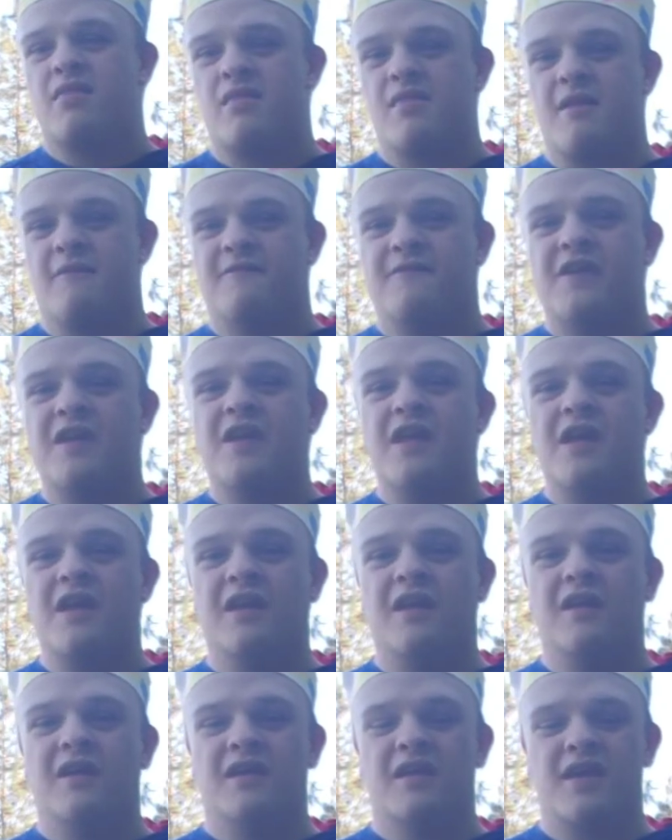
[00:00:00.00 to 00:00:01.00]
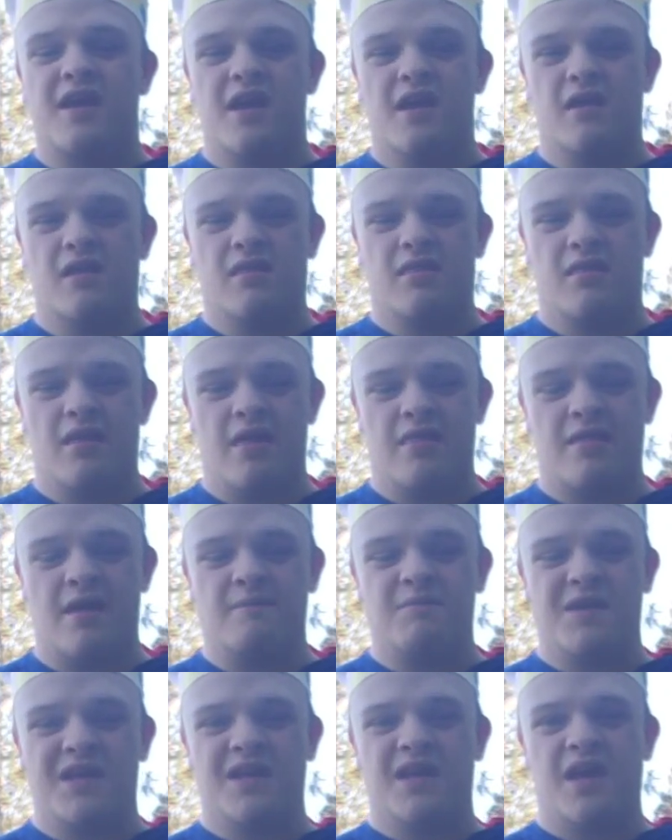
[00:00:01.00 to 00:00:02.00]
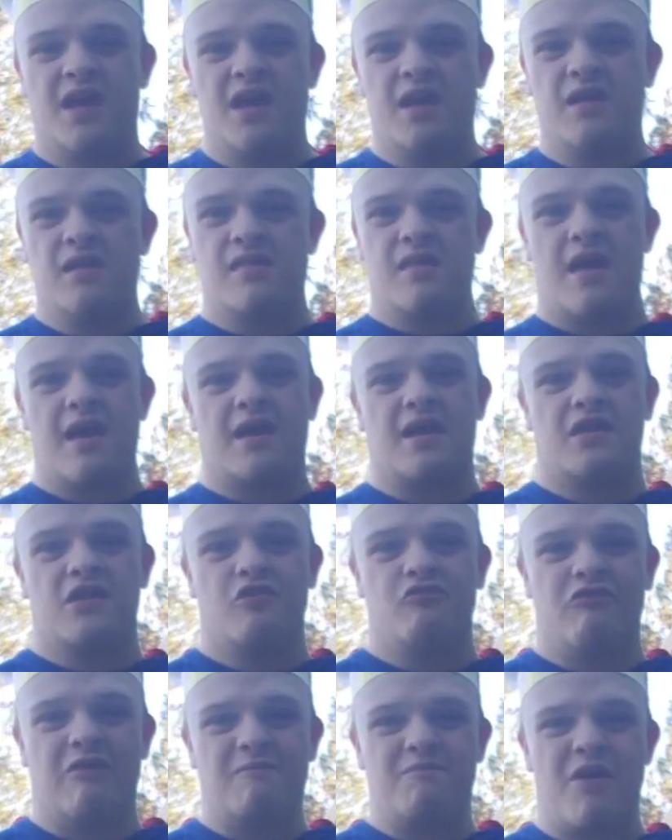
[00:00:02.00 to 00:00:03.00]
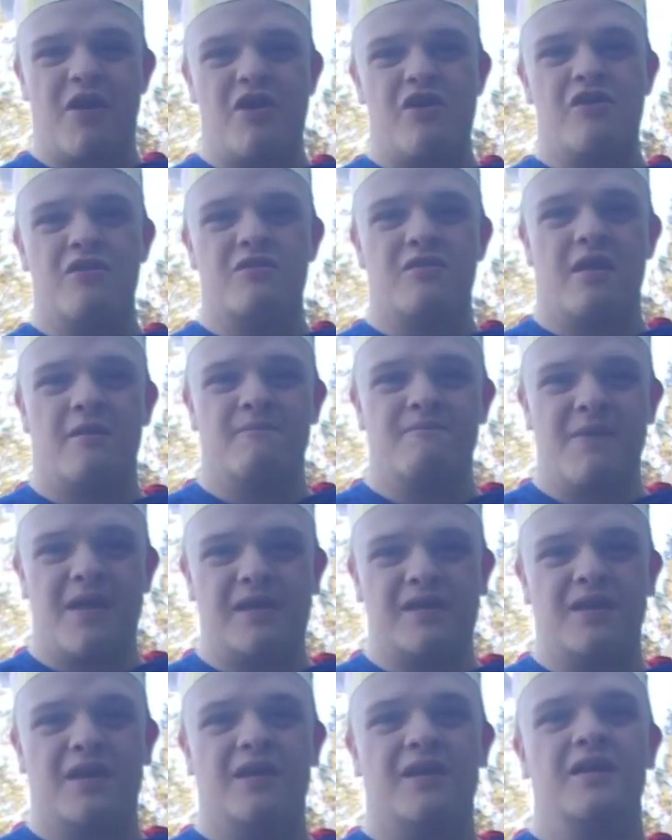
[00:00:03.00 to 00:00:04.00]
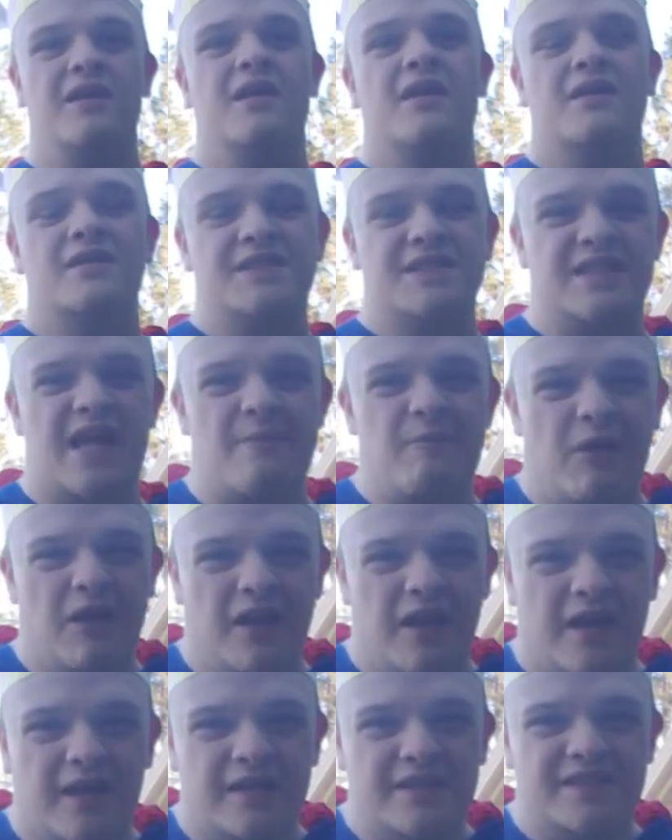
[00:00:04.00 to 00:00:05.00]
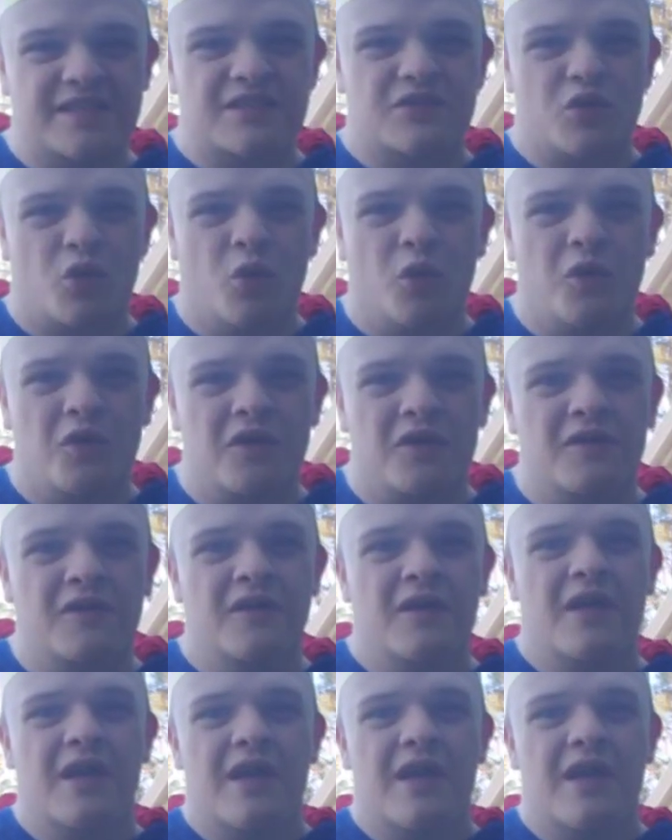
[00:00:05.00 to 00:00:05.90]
is defeated, it's up to King Zack to repair the mecha stabilized core